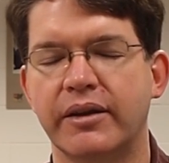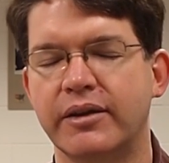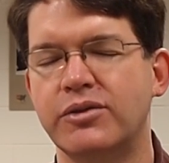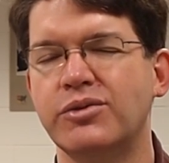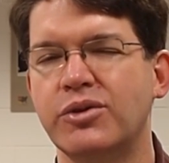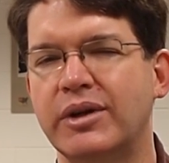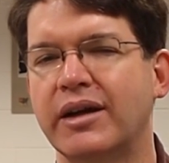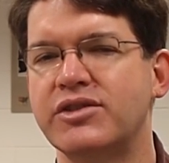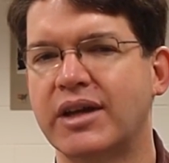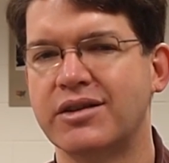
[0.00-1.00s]
They do an
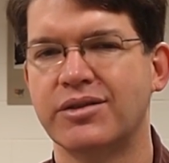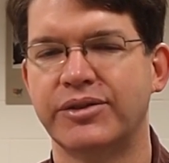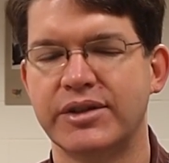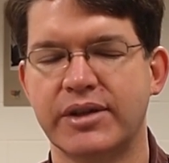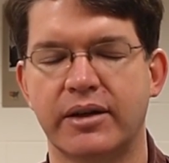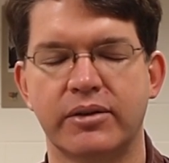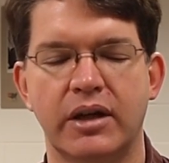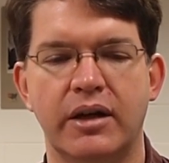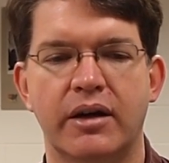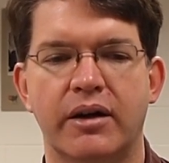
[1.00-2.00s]
educational discount
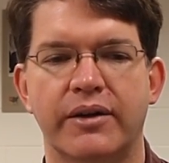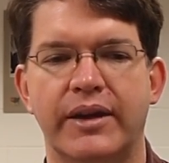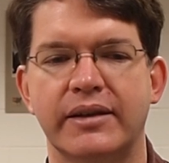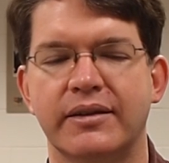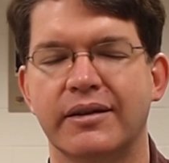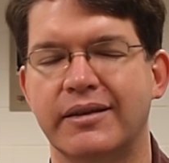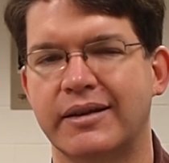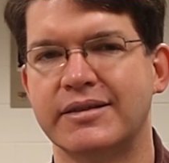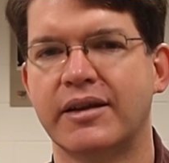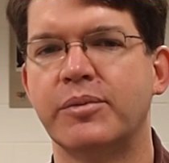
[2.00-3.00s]
on that. I think
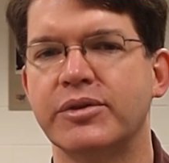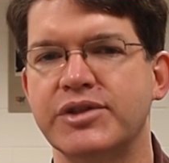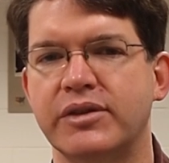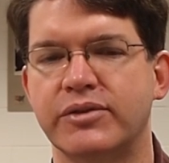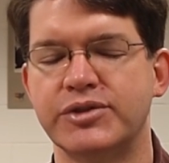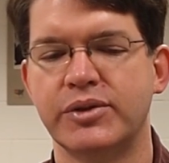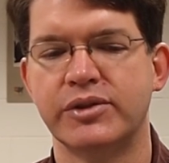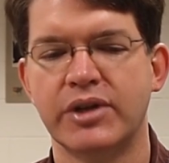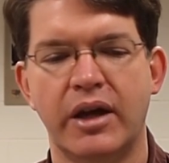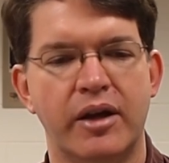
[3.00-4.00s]
it's 10% for students.